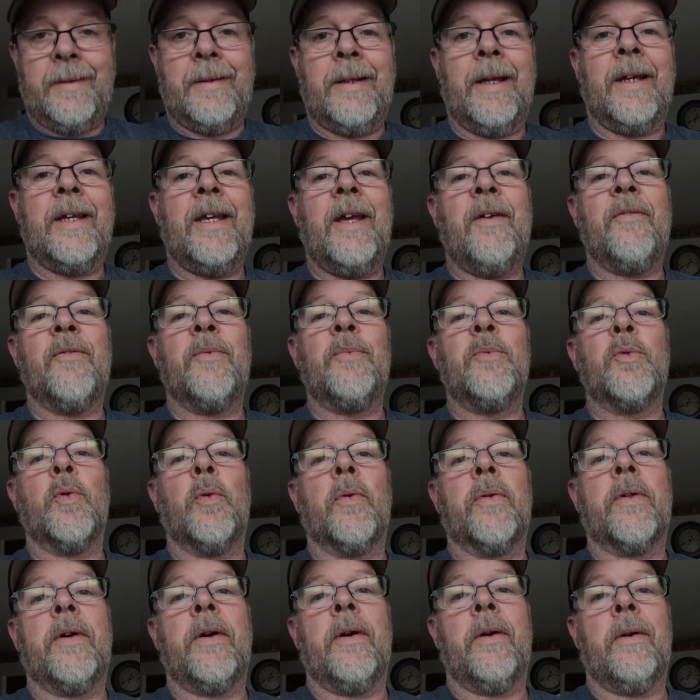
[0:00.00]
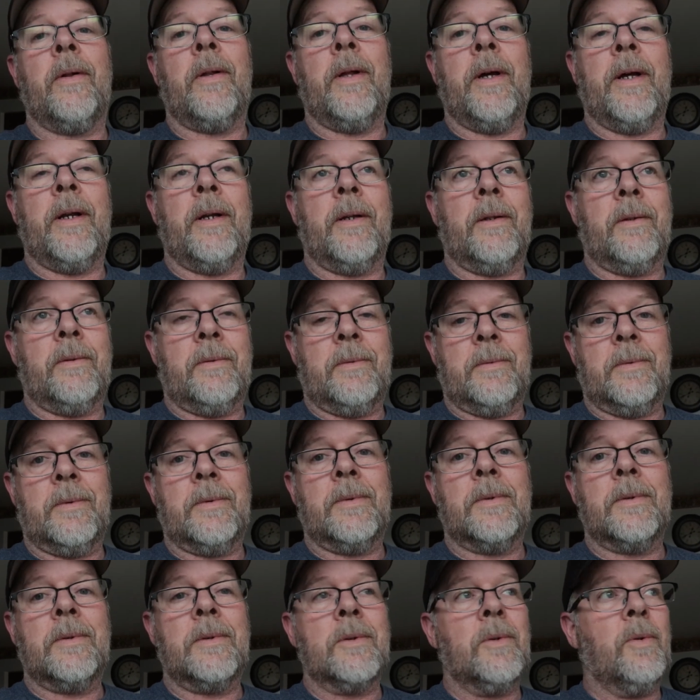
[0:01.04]
That came from North Carolina.
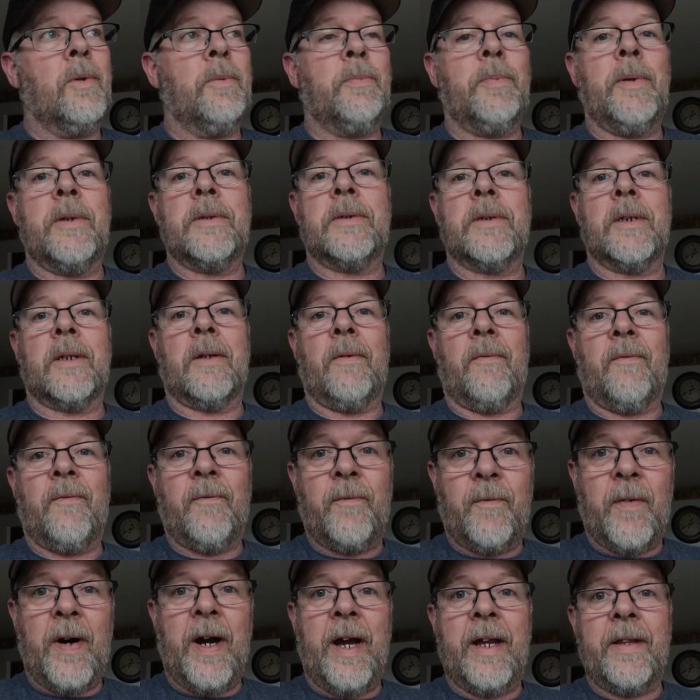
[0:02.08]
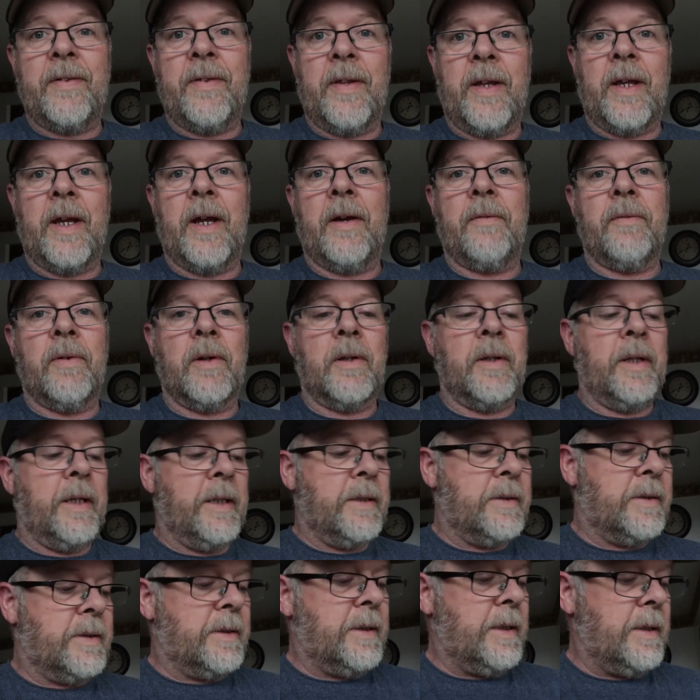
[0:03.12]
It's the only place I could find the
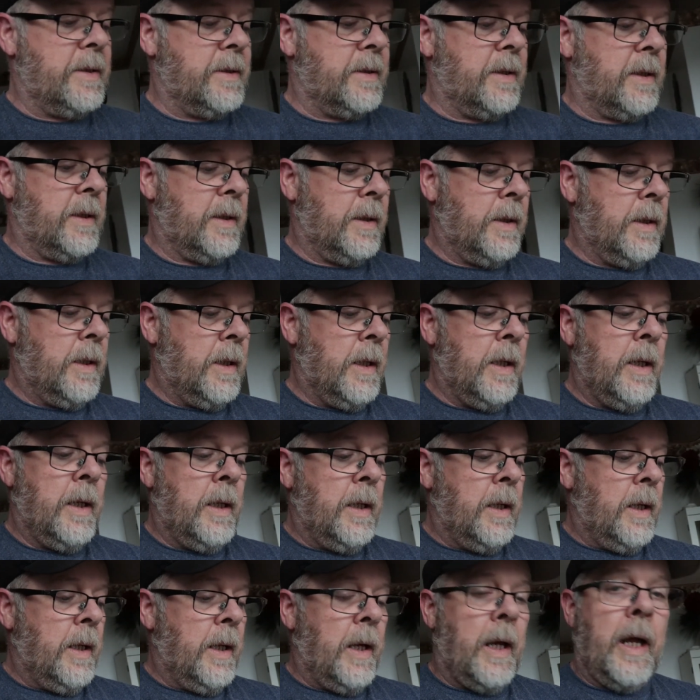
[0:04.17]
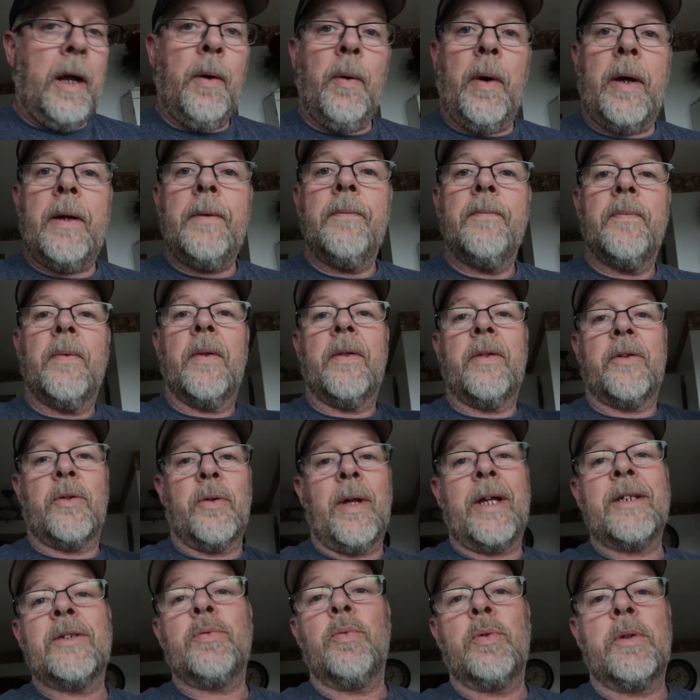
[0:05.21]
Everglades seasoning. Anyway, so
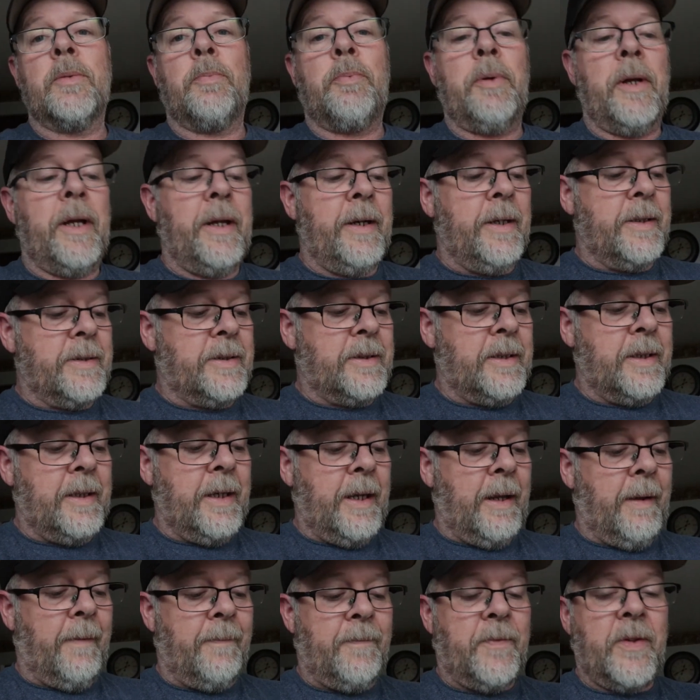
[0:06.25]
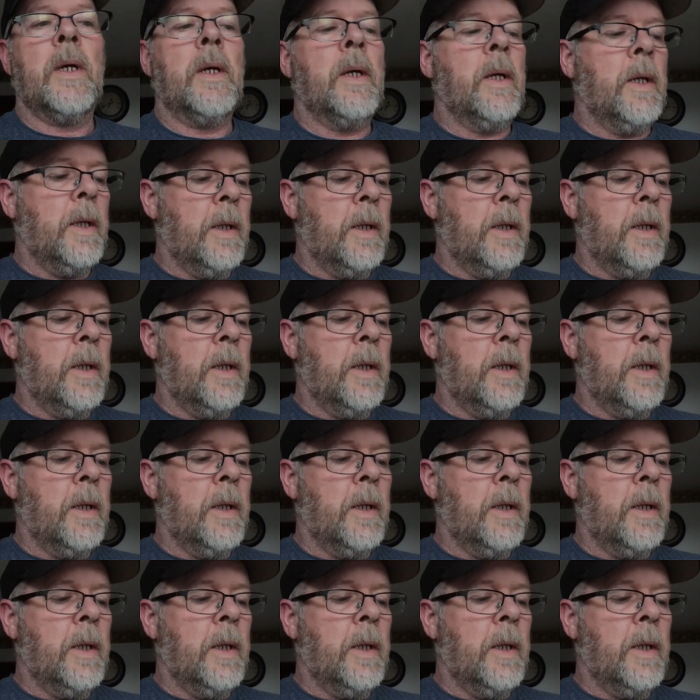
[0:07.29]
that's what the plan is today.